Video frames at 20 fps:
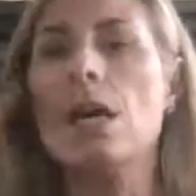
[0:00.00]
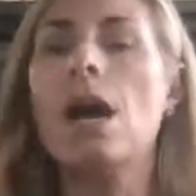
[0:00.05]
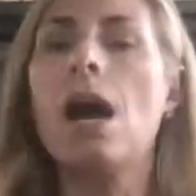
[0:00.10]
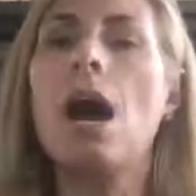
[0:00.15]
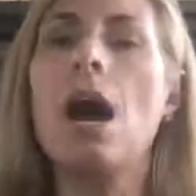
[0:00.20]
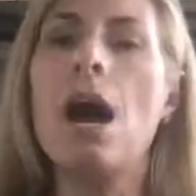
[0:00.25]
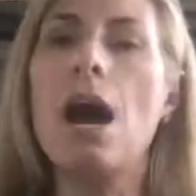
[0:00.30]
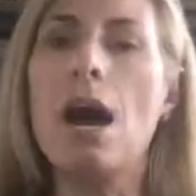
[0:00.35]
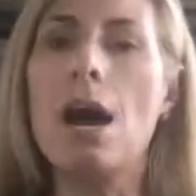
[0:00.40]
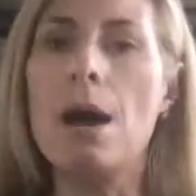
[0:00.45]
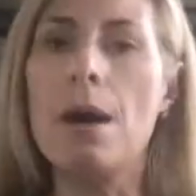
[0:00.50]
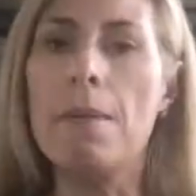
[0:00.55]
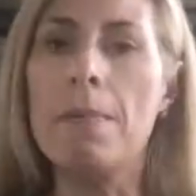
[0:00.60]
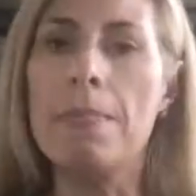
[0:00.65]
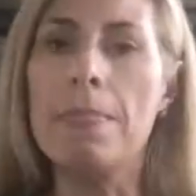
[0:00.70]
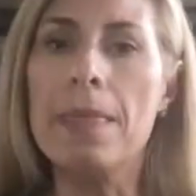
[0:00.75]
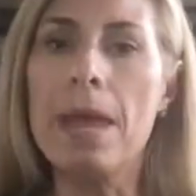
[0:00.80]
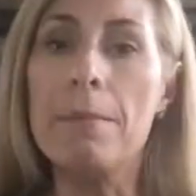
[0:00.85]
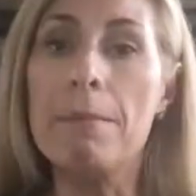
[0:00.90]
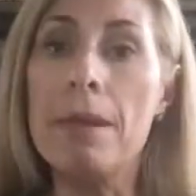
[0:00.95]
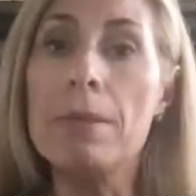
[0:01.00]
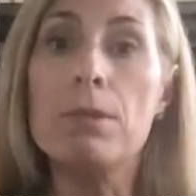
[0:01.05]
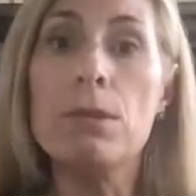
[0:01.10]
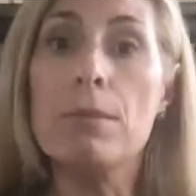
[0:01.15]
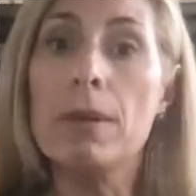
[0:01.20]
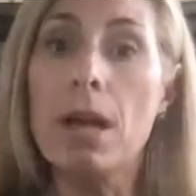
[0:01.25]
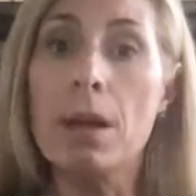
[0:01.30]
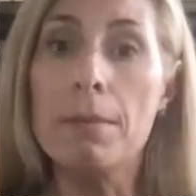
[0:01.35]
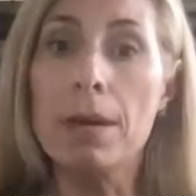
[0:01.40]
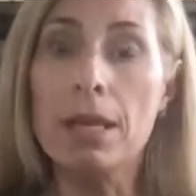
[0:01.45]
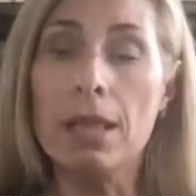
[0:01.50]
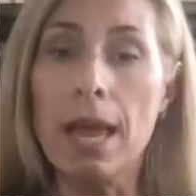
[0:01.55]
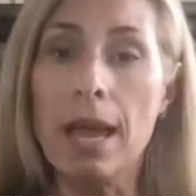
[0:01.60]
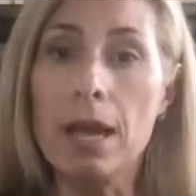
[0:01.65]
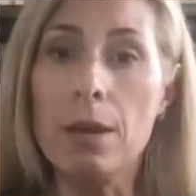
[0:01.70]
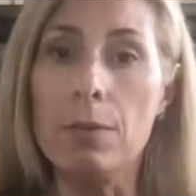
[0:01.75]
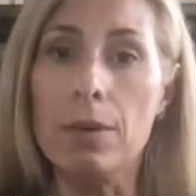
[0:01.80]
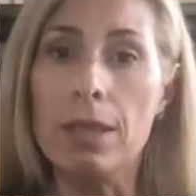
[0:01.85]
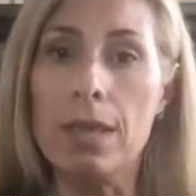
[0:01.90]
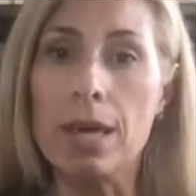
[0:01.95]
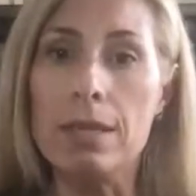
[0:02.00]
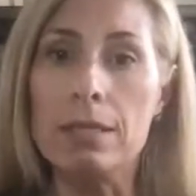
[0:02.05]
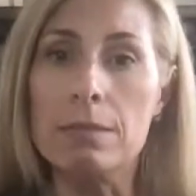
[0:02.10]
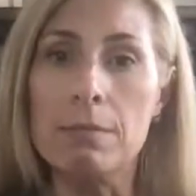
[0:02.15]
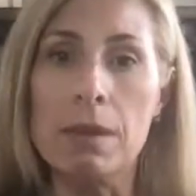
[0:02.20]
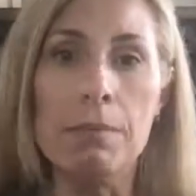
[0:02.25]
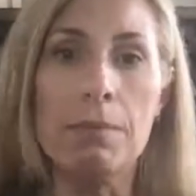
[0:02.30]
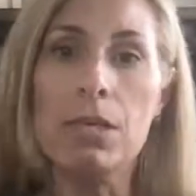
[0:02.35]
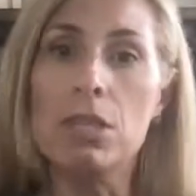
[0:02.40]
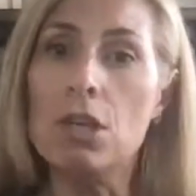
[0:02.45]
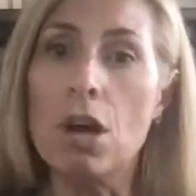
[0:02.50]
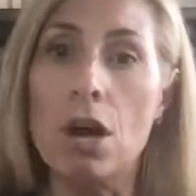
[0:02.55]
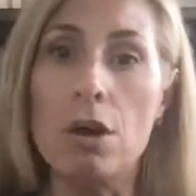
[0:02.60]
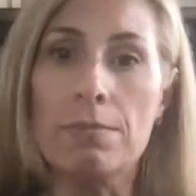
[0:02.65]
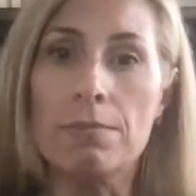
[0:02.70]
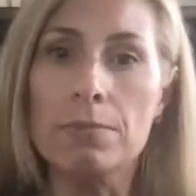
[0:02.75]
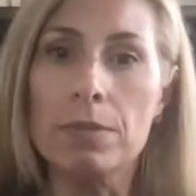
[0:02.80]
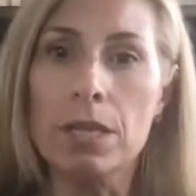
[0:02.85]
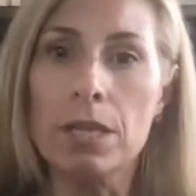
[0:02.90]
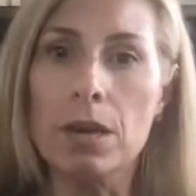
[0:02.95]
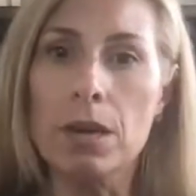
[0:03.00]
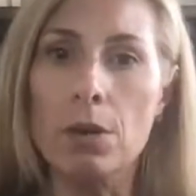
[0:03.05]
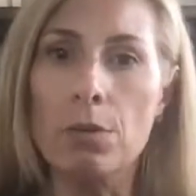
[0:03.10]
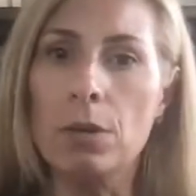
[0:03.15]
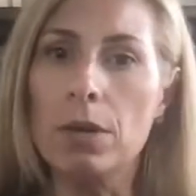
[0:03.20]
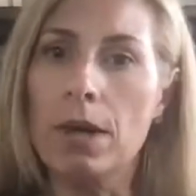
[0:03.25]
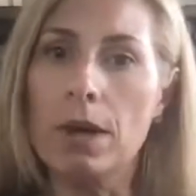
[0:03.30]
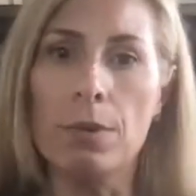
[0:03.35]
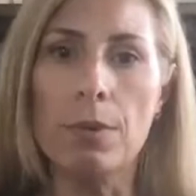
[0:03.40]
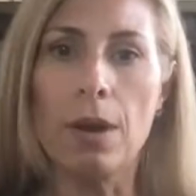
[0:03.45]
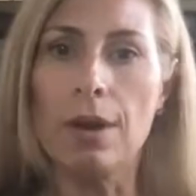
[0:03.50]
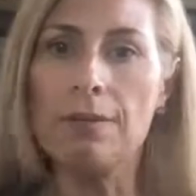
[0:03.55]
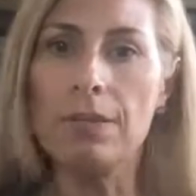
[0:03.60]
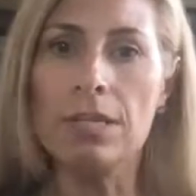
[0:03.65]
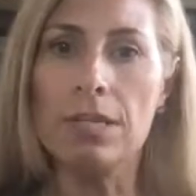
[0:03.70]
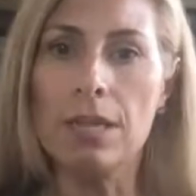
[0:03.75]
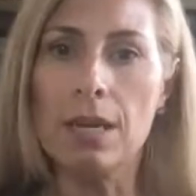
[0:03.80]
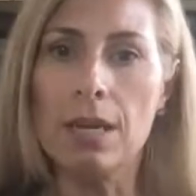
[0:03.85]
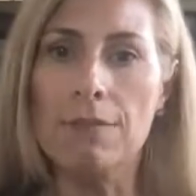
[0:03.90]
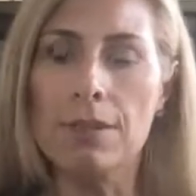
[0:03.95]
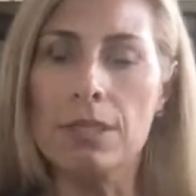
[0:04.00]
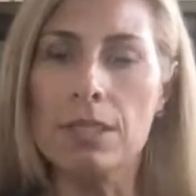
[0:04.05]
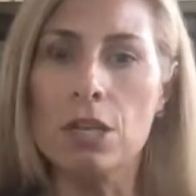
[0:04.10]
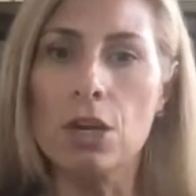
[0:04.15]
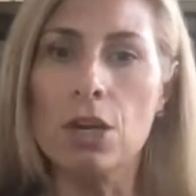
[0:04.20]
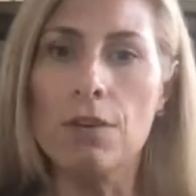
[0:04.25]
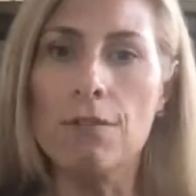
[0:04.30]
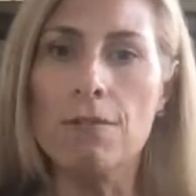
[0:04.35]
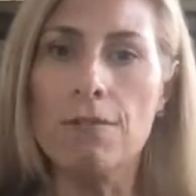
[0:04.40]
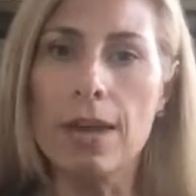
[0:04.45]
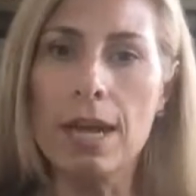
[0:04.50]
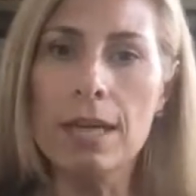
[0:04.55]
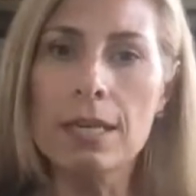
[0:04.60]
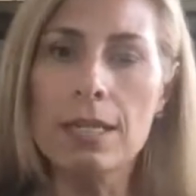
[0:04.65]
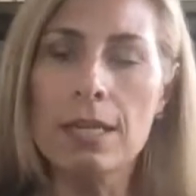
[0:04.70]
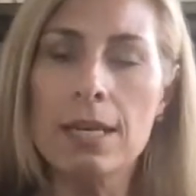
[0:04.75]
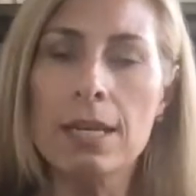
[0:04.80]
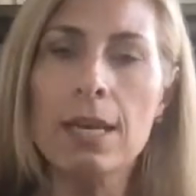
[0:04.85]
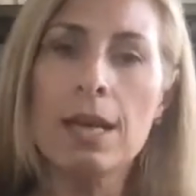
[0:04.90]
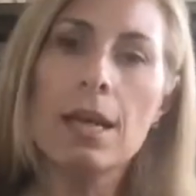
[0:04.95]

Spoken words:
And maybe you become a client with us. Maybe you don't. We'll have to see if it's a good fit.